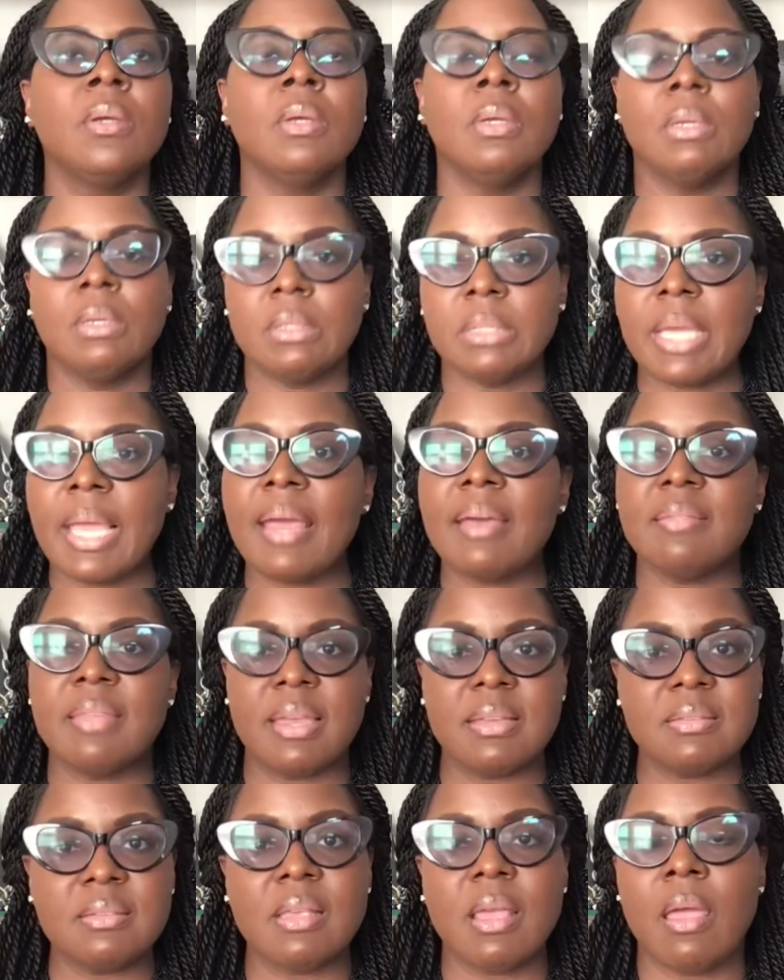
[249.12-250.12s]
Yeah, they
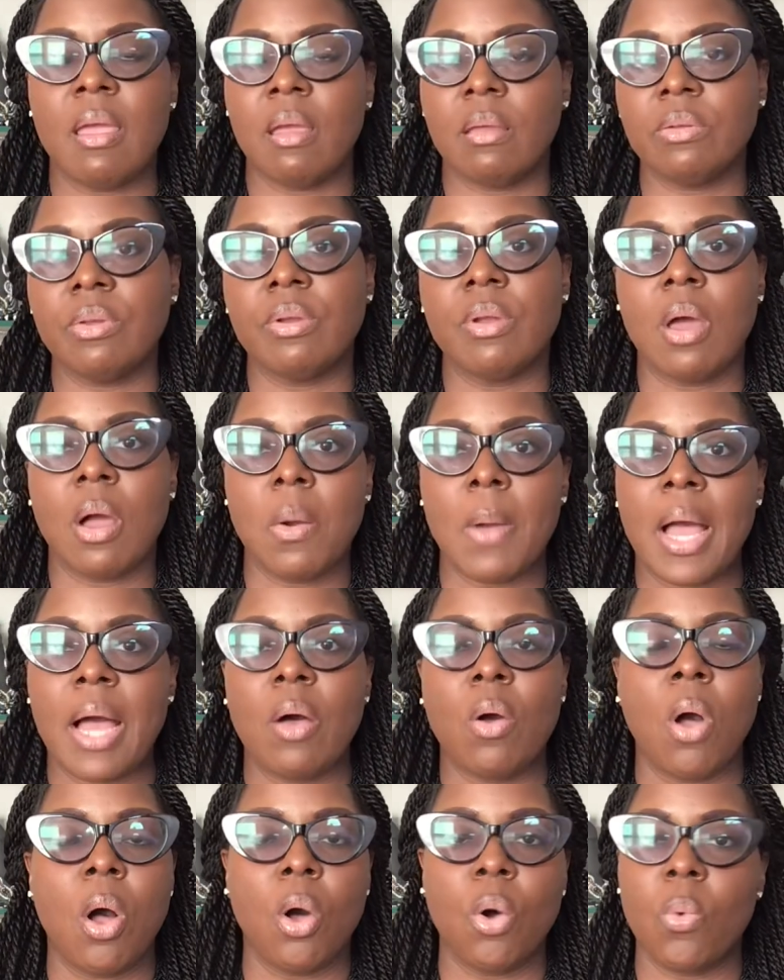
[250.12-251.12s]
said, I'll
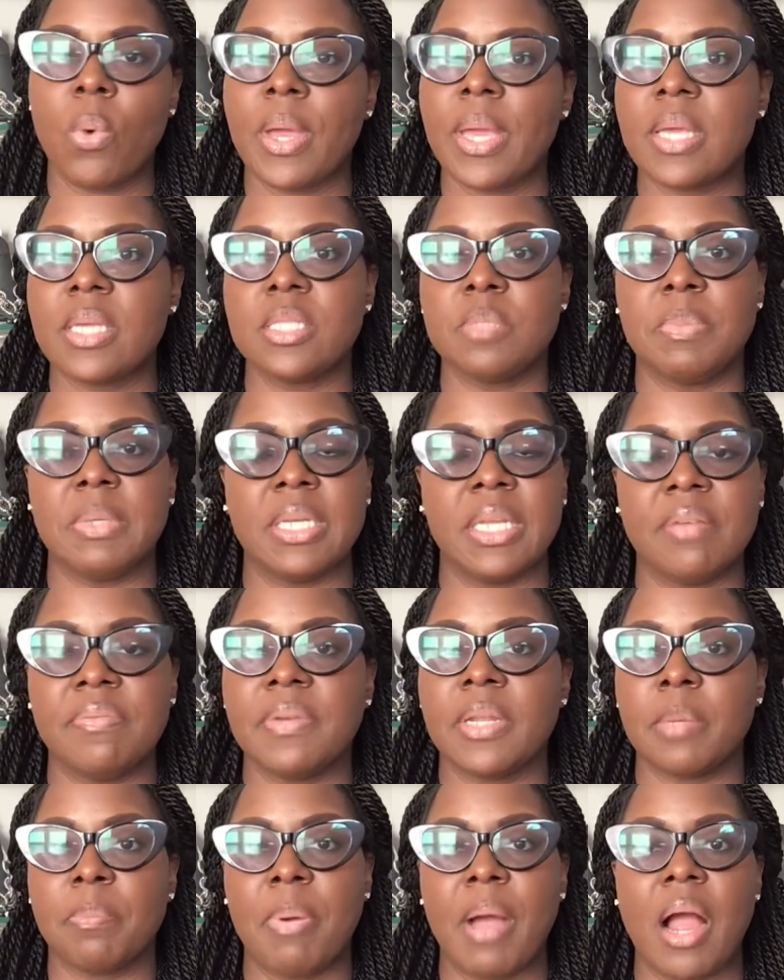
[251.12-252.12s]
always be living
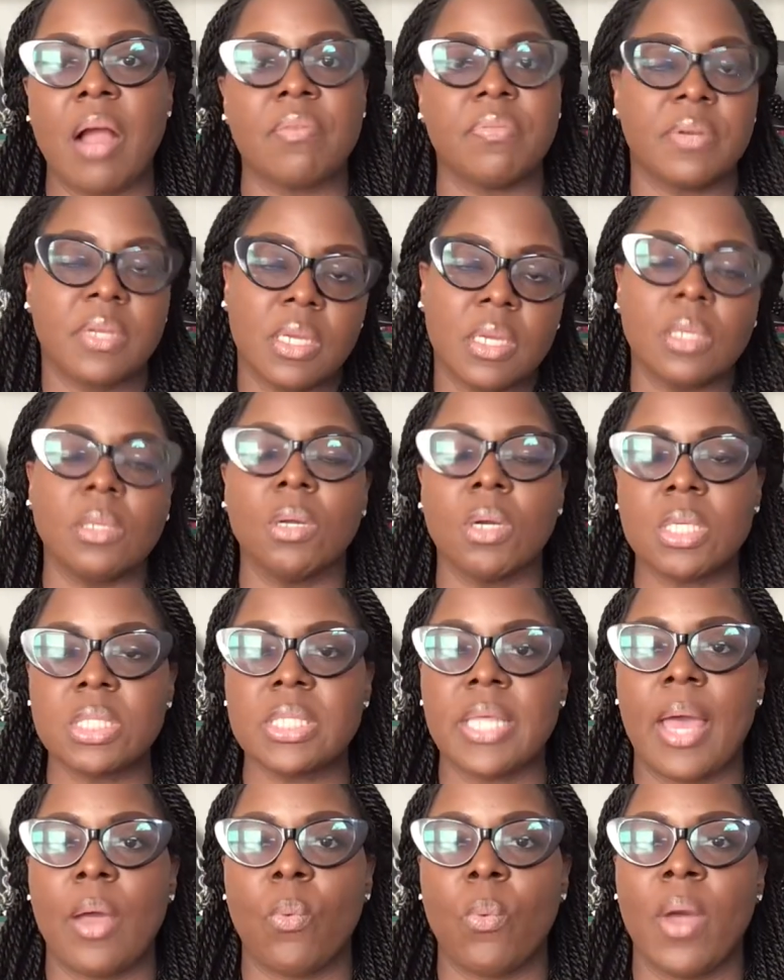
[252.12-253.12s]
in poverty. It looks
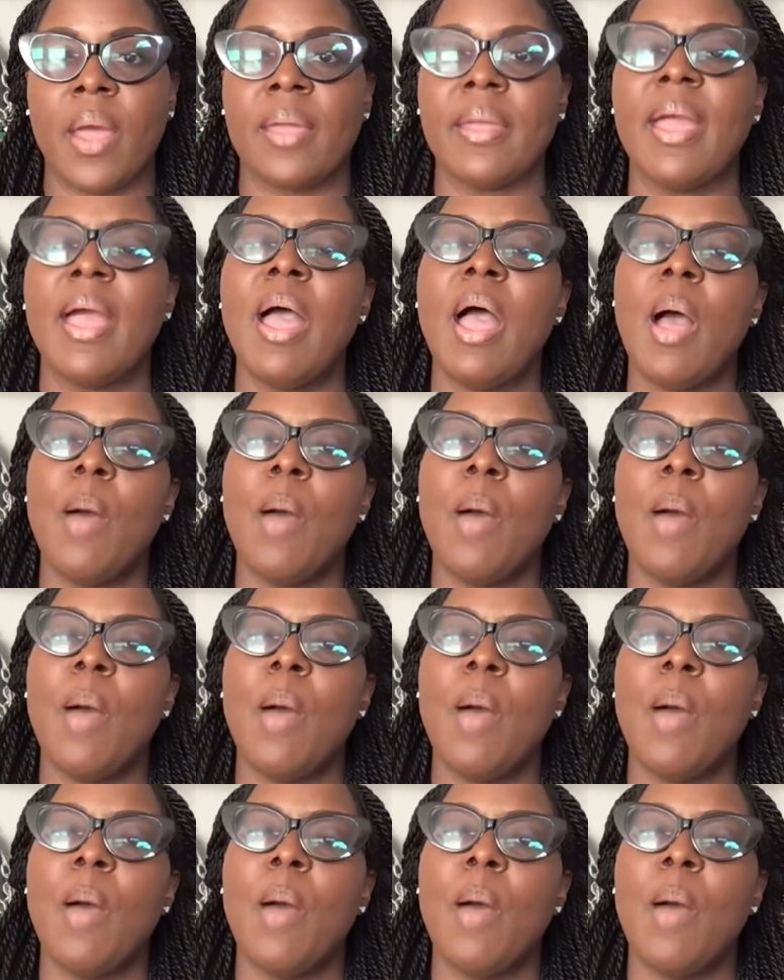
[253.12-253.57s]
that way."